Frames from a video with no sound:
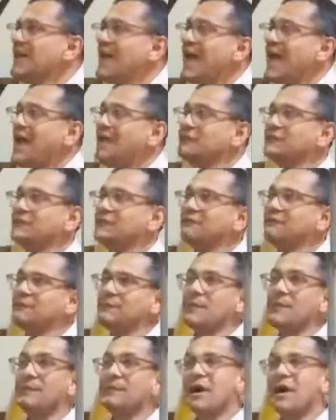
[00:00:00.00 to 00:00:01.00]
and to give
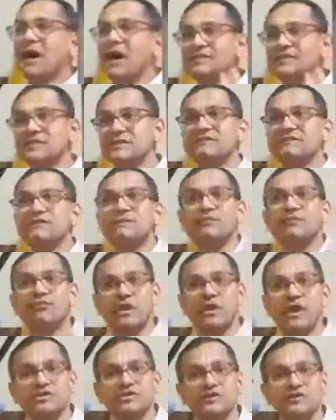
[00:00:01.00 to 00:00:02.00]
them a positive
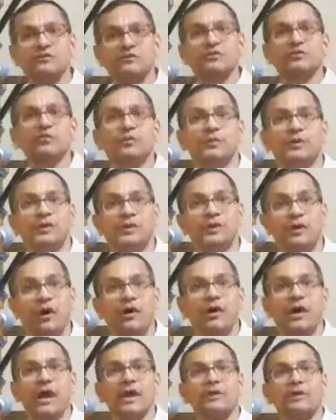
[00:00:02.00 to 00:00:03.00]
impression of who we
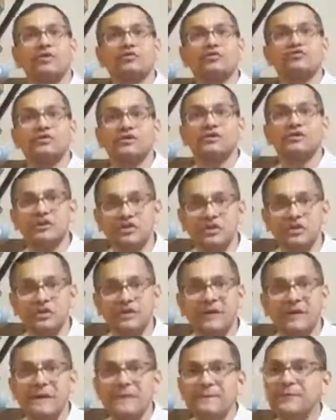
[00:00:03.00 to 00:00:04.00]
are and our tradition.
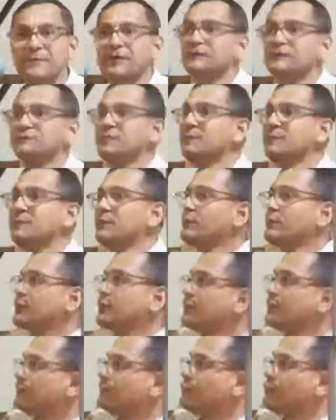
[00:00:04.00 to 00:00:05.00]
Because people are
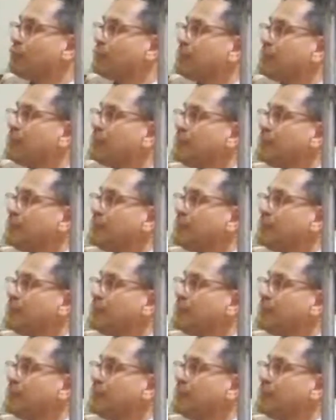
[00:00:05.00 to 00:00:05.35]
going to form